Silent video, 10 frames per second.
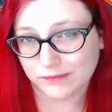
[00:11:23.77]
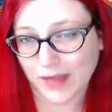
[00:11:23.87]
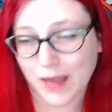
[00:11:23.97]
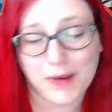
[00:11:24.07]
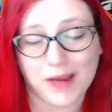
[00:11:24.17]

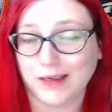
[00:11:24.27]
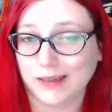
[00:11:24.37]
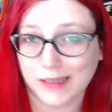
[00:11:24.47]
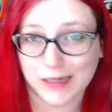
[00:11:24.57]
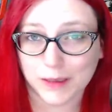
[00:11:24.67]
I'm not even
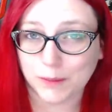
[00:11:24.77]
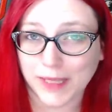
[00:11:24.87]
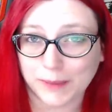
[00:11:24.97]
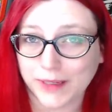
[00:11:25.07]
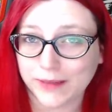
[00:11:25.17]
gonna get into
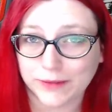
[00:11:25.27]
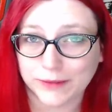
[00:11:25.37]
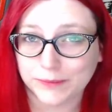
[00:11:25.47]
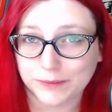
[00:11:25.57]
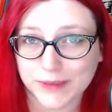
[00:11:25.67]
Black
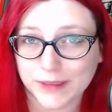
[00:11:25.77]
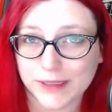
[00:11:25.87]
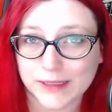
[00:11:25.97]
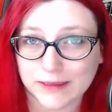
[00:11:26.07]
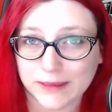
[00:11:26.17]
Panther.
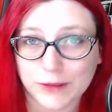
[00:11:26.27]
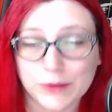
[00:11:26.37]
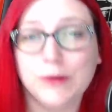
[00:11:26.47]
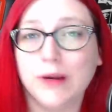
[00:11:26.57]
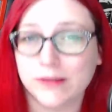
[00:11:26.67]
Seriously,
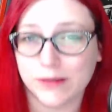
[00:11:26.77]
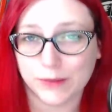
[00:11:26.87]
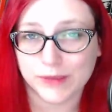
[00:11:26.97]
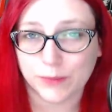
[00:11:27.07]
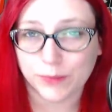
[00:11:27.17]
you guys know
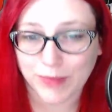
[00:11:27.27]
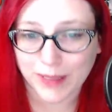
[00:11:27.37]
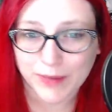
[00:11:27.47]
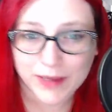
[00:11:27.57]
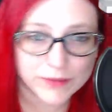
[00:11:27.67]
what's up with
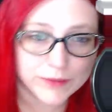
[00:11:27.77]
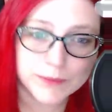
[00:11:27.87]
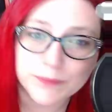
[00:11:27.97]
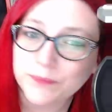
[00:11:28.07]
Black Panther.